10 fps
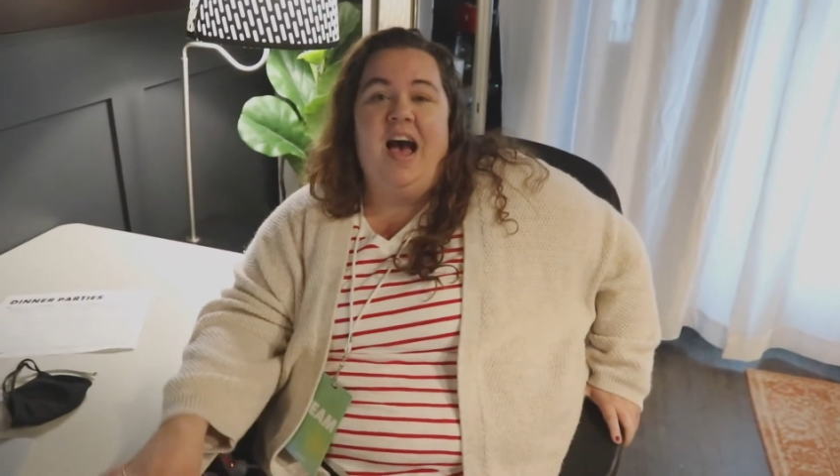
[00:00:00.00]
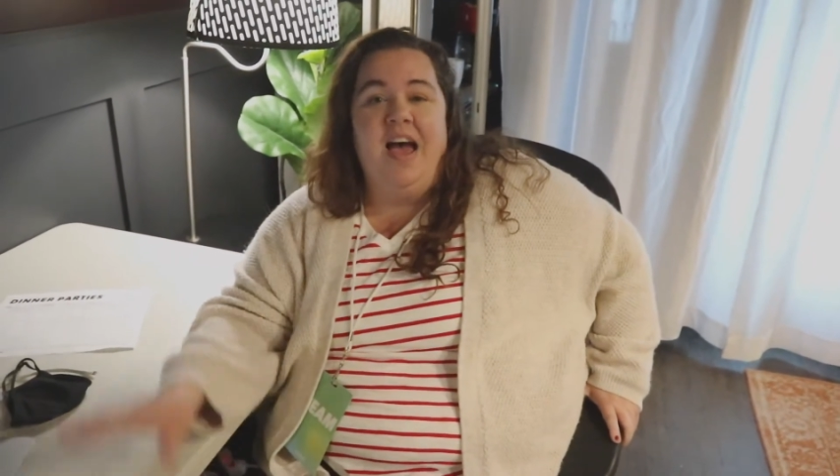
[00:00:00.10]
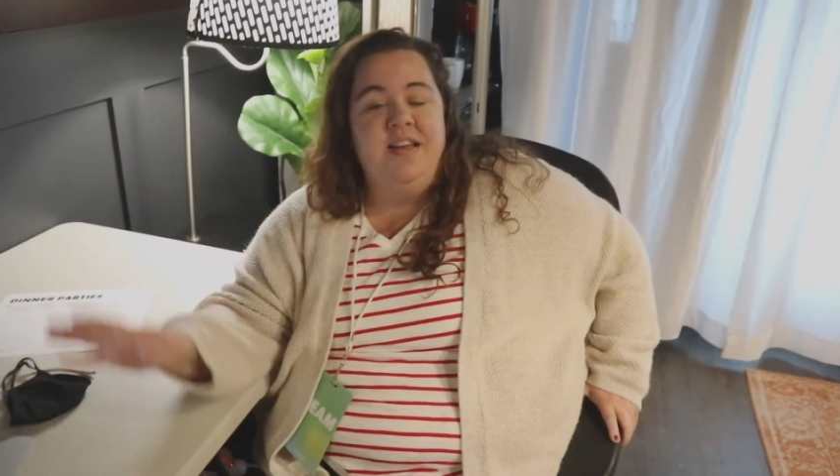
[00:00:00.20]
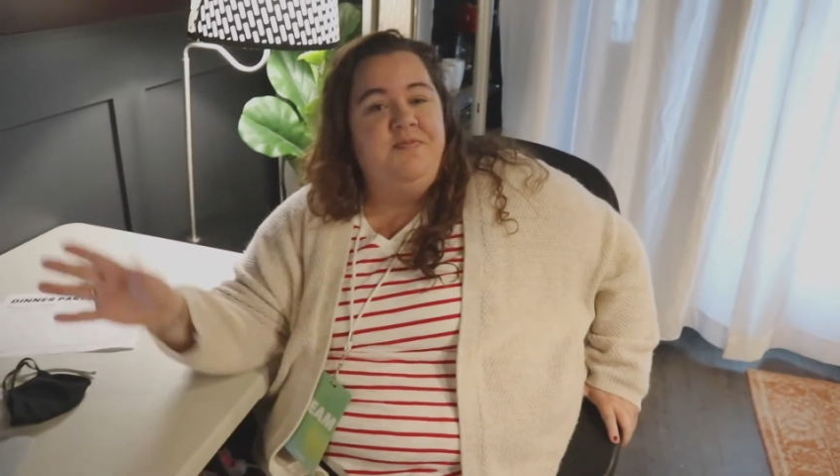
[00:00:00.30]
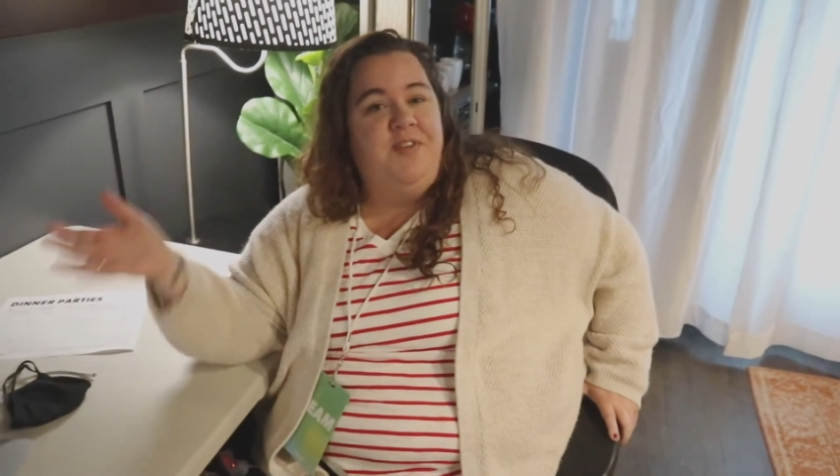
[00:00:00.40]

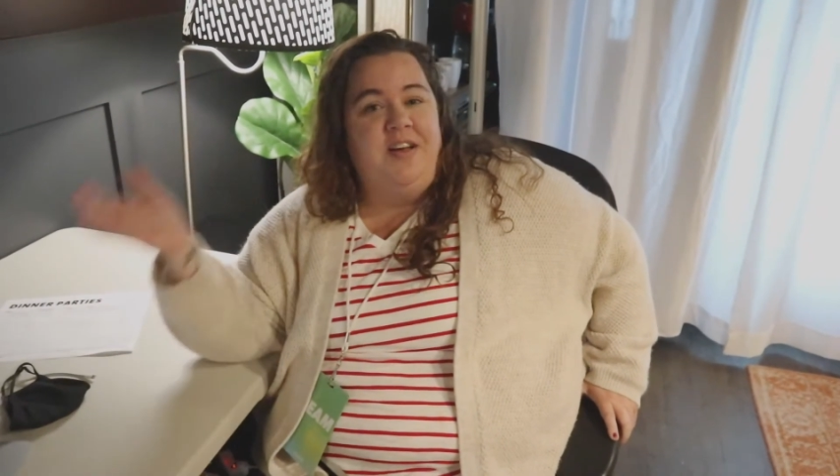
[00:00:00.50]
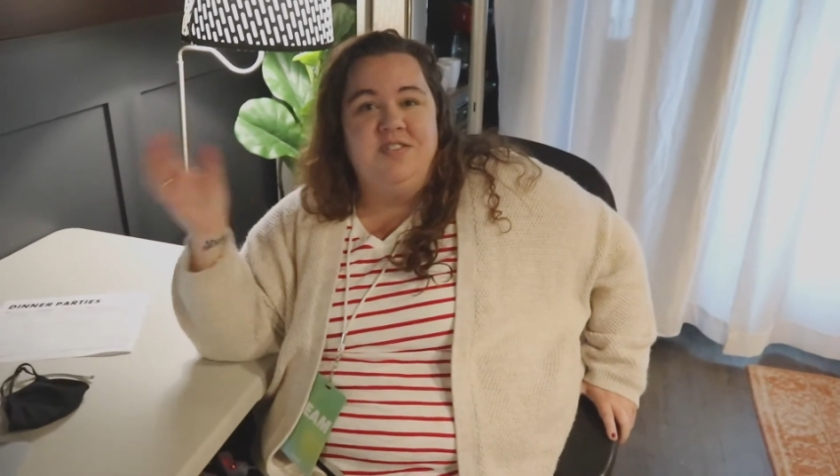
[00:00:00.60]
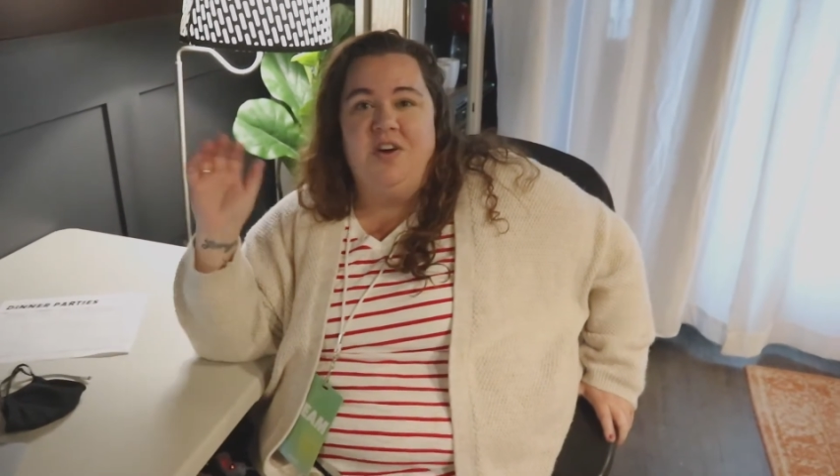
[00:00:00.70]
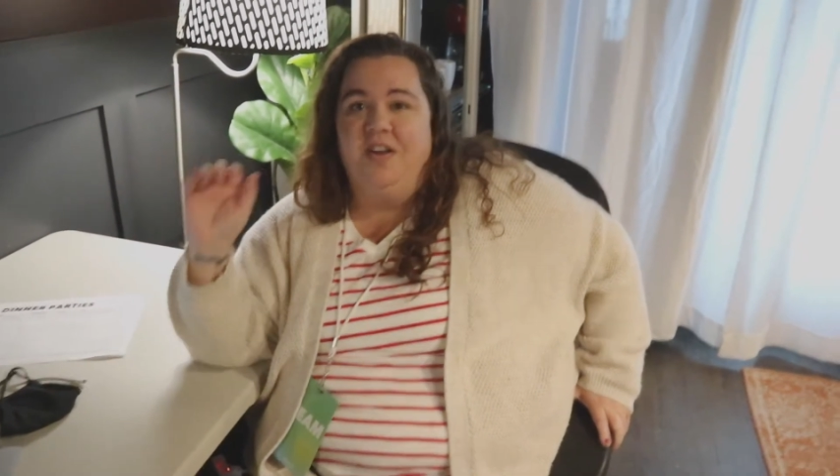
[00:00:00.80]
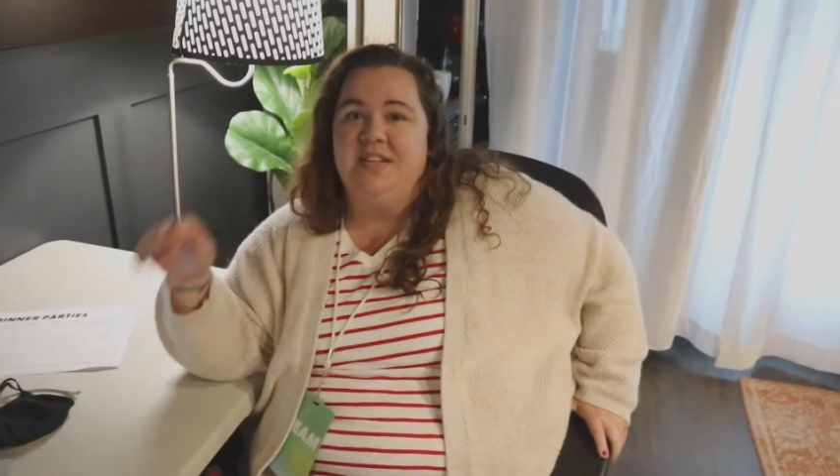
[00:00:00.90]
I
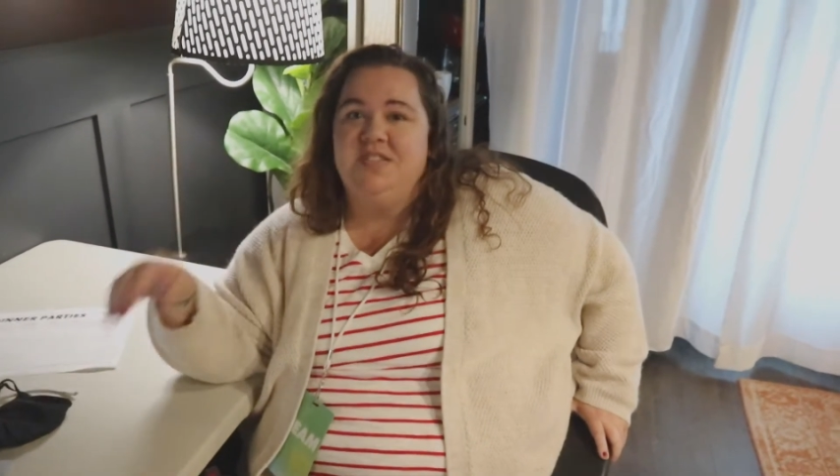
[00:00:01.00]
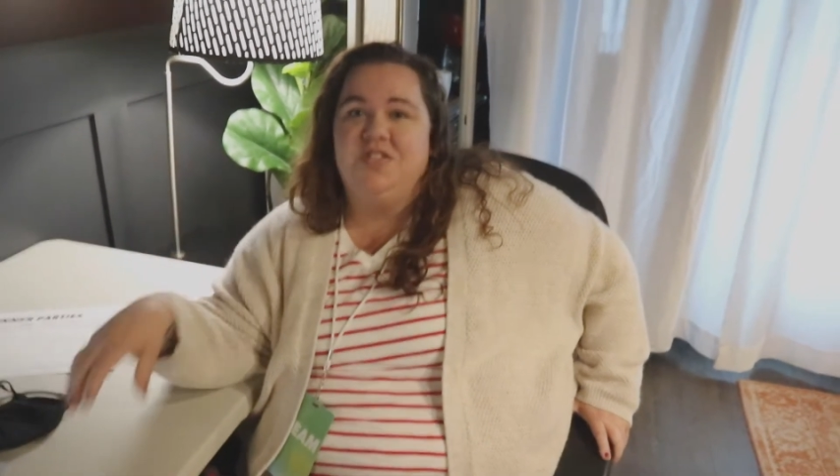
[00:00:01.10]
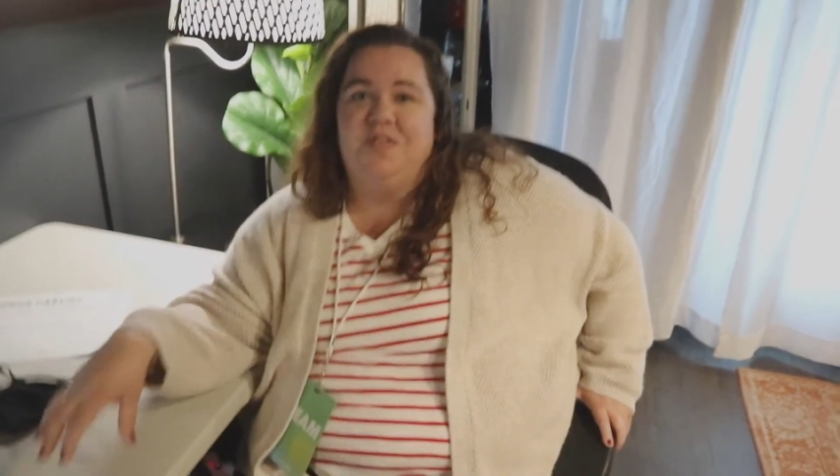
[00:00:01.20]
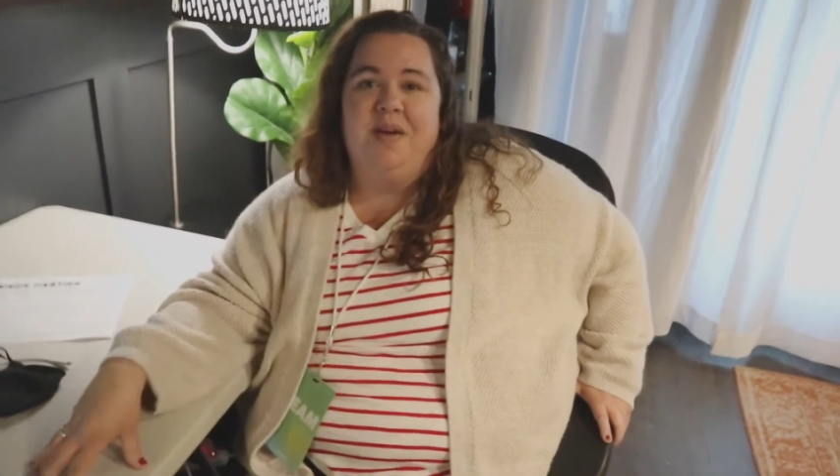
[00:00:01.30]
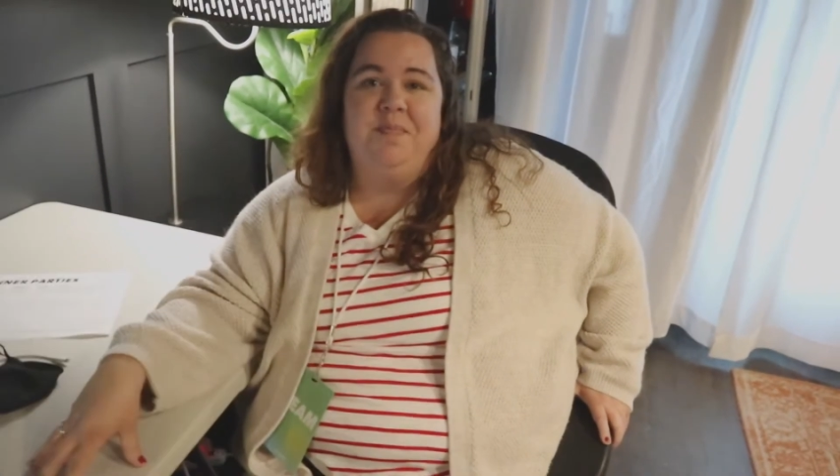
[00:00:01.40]
saw an
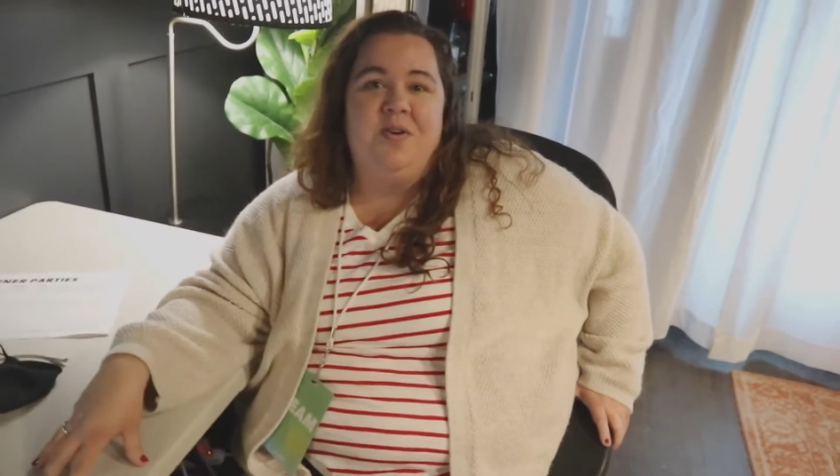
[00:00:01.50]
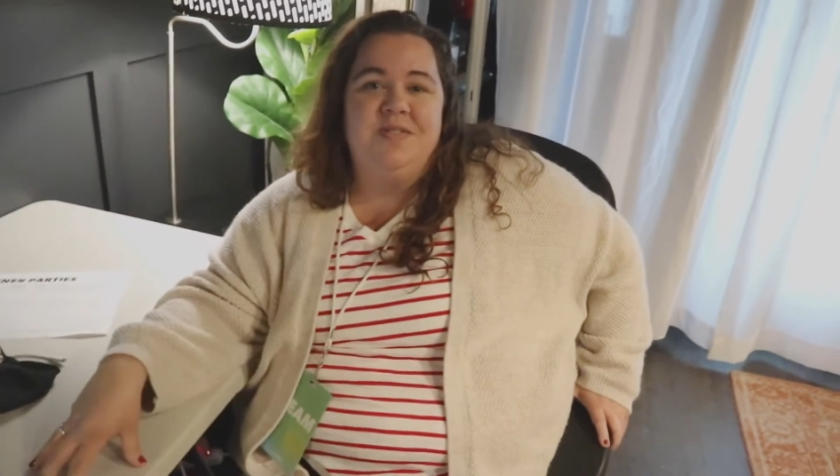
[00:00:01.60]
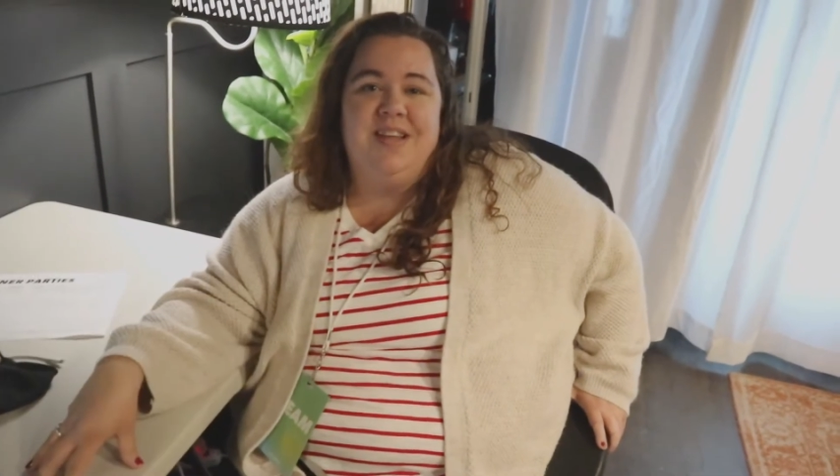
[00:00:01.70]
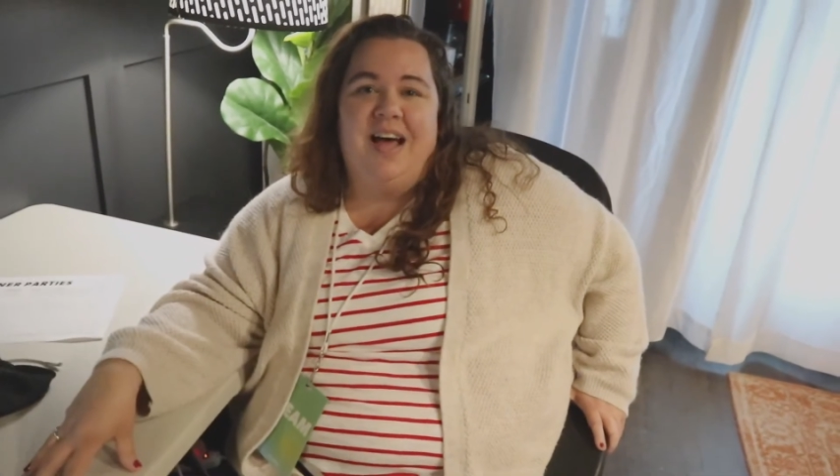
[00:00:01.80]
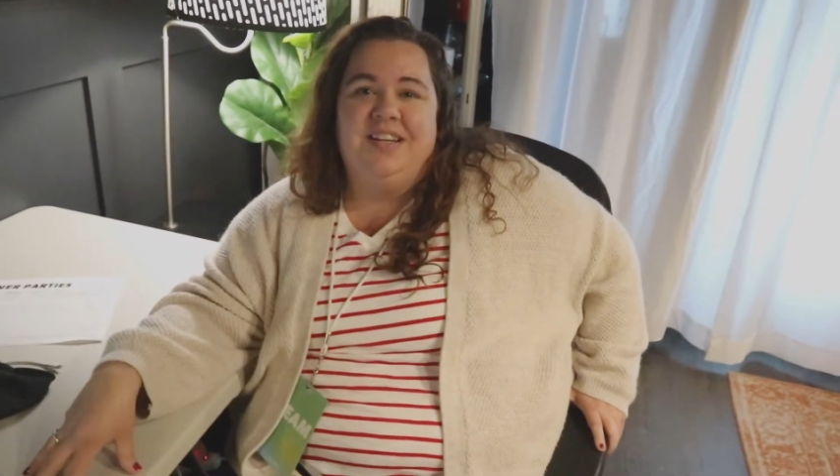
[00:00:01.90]
Instagram
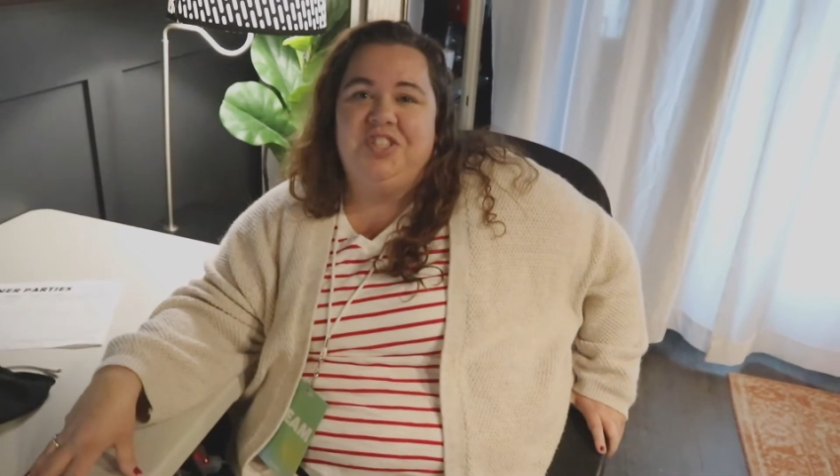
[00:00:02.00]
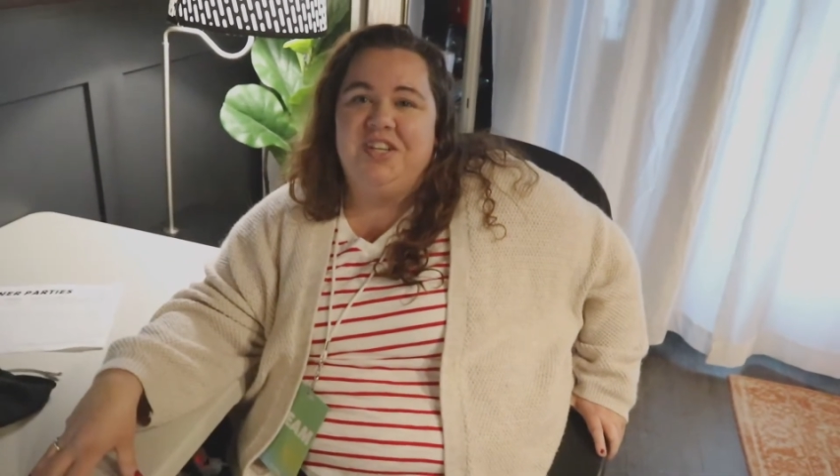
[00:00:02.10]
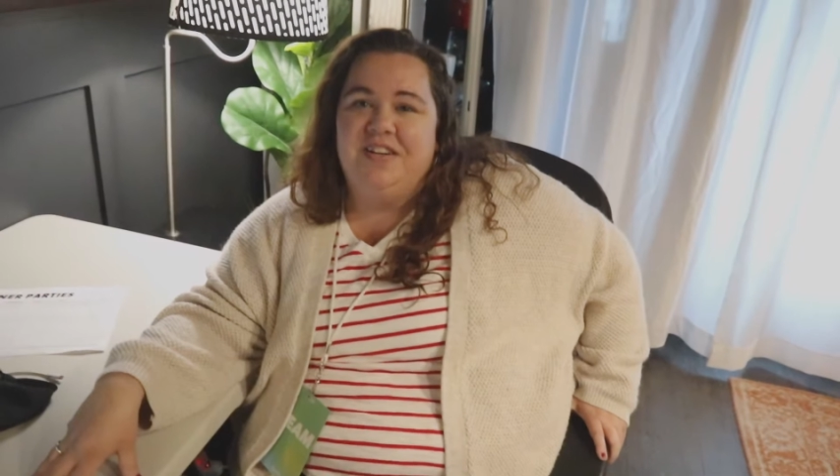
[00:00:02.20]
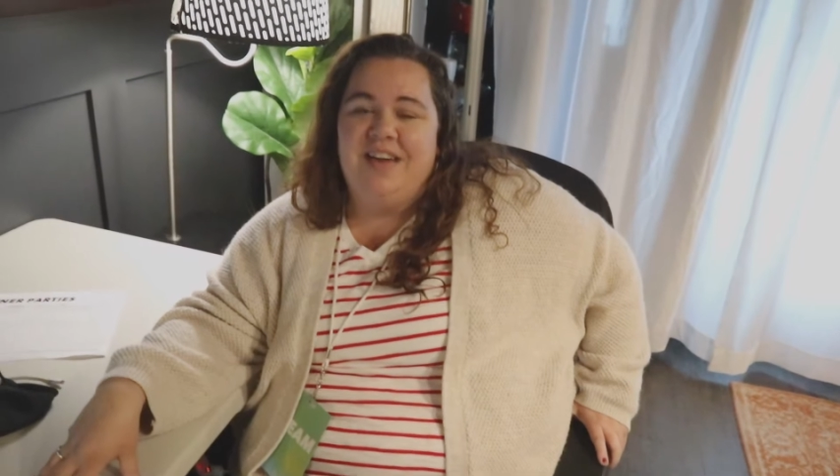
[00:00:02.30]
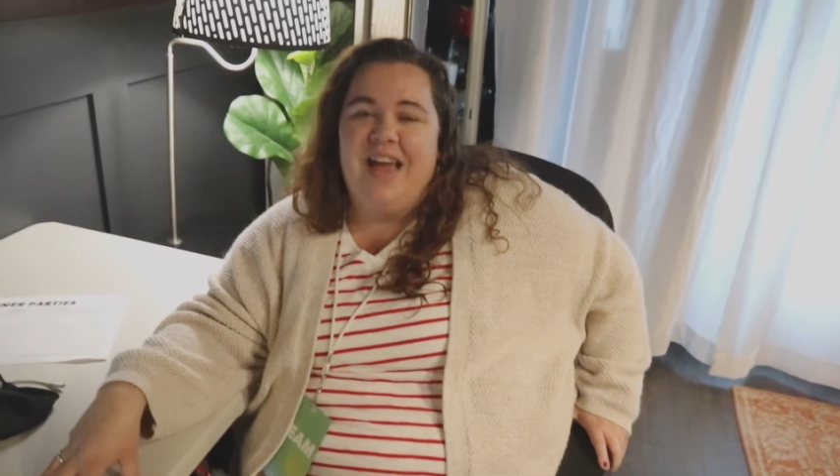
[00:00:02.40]
post last year,